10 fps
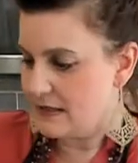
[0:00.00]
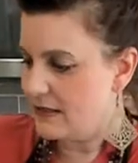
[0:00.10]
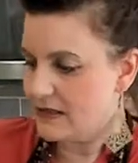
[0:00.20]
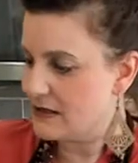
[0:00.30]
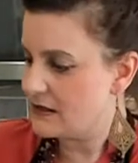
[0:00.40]

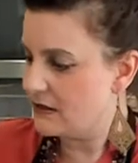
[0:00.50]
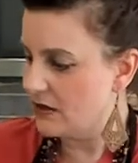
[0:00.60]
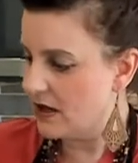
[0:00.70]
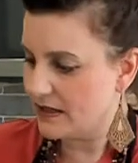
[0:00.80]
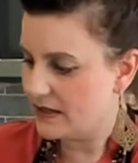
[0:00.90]
is the
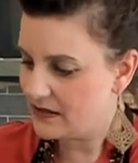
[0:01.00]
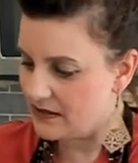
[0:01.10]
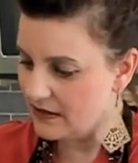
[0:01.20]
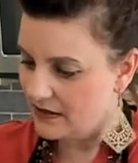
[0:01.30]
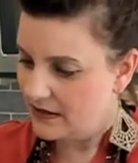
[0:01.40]
longest,
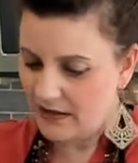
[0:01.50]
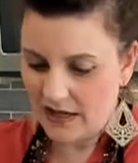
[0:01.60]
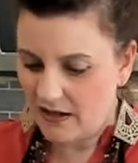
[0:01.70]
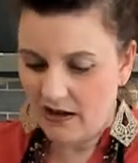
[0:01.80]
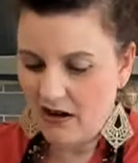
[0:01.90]
kind of
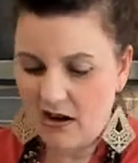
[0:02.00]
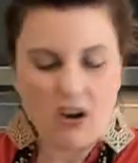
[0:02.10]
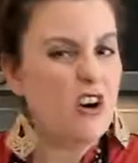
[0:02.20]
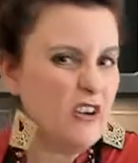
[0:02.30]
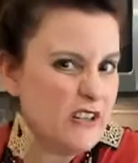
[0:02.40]

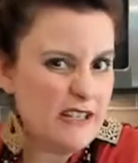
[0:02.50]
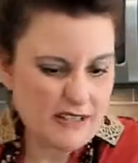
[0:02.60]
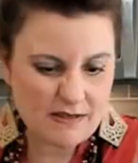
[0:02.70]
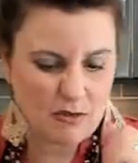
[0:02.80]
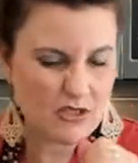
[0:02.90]
hardest,
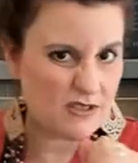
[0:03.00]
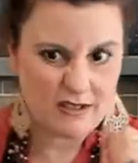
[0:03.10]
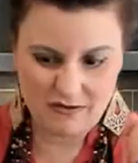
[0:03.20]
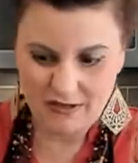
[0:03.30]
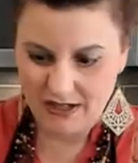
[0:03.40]
which isn't
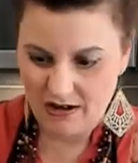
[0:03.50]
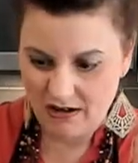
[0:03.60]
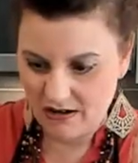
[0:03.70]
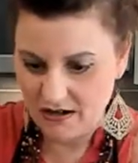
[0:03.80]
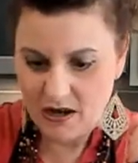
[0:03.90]
really hard,
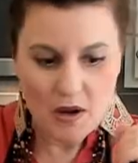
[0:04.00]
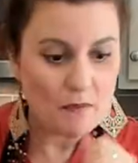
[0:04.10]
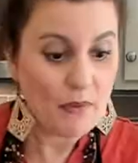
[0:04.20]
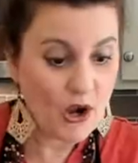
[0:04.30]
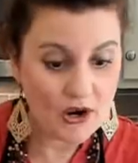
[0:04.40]

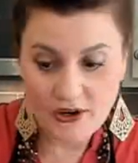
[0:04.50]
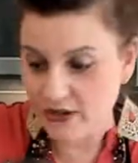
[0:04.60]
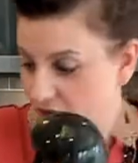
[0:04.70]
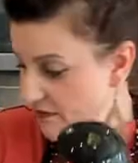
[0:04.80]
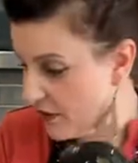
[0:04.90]
part of
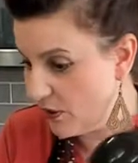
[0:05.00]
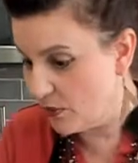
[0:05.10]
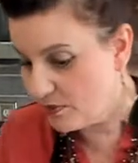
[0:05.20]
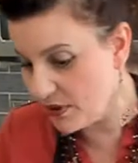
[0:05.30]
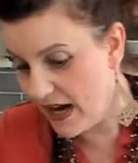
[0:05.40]
the whole
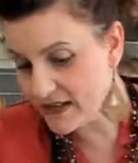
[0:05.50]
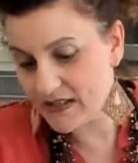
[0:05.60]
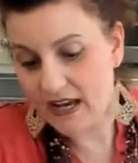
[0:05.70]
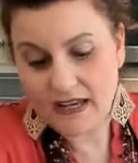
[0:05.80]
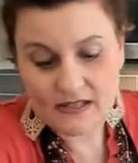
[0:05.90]

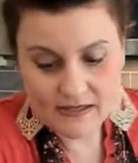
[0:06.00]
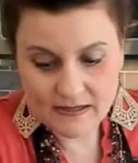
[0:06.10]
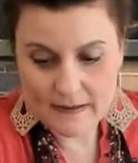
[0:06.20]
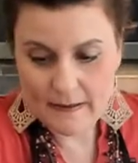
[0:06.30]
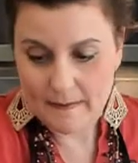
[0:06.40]
process,
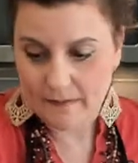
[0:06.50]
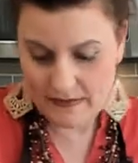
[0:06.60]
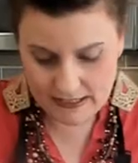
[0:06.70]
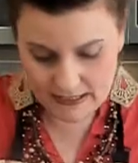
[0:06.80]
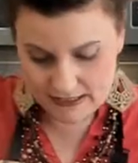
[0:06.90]

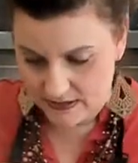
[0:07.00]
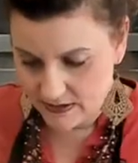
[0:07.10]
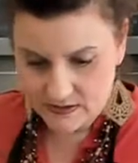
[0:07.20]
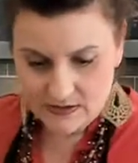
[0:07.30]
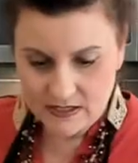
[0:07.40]

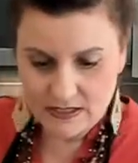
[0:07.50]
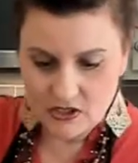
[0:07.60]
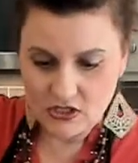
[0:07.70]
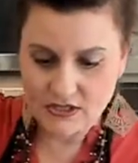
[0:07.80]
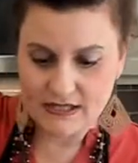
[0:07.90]
is
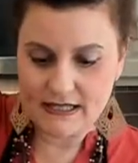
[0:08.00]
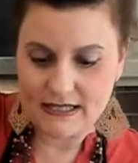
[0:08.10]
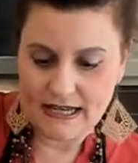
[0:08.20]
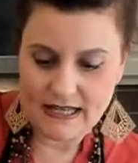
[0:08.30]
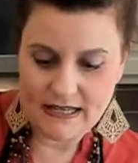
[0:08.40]
just
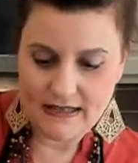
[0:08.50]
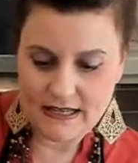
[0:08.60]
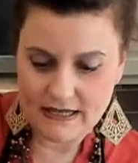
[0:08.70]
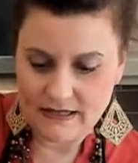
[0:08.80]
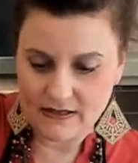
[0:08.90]
getting
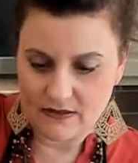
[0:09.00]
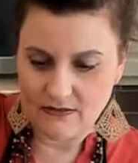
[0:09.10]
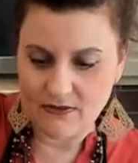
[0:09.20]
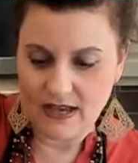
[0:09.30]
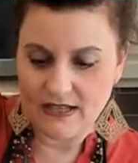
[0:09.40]
these
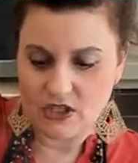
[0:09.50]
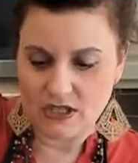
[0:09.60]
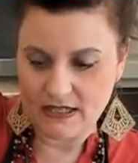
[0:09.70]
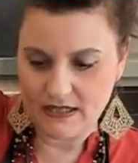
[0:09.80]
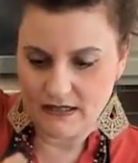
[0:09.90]

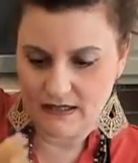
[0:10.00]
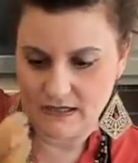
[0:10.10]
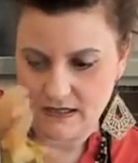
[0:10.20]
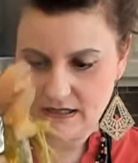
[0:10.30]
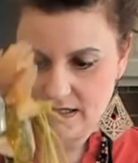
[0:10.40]
veggies
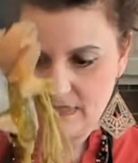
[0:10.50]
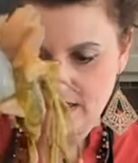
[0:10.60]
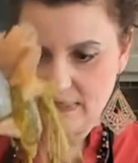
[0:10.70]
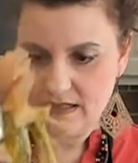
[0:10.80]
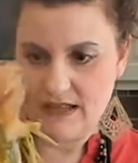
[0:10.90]

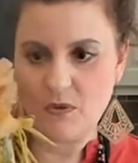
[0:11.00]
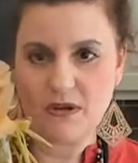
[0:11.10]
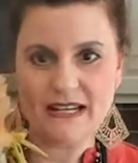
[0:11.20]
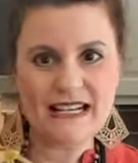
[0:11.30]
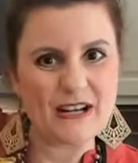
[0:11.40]
that were in
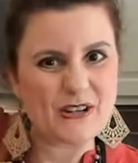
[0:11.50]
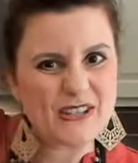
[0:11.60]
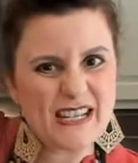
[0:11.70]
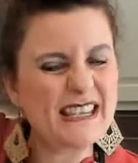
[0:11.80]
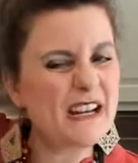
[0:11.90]
here. See,
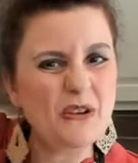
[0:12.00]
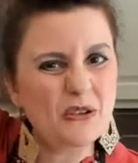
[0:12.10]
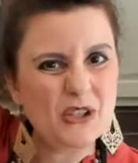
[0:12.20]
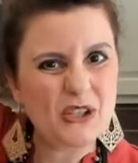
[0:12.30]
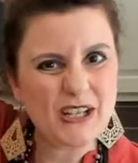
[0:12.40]
they don't look
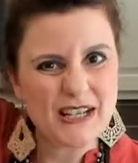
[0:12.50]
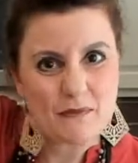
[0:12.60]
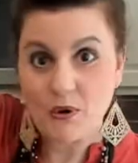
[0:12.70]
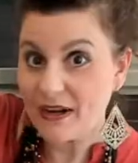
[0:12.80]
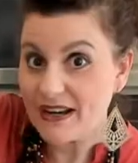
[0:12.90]
good anymore.
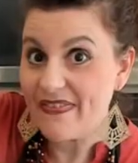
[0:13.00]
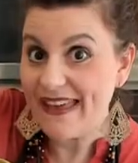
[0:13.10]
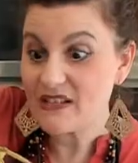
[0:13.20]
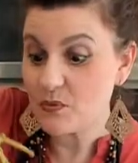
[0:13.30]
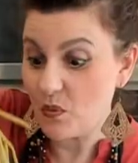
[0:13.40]
That's
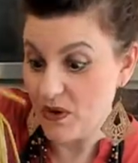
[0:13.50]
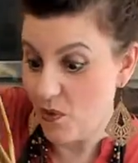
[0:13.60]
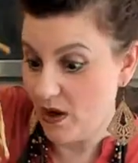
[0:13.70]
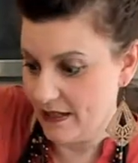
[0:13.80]
what we want.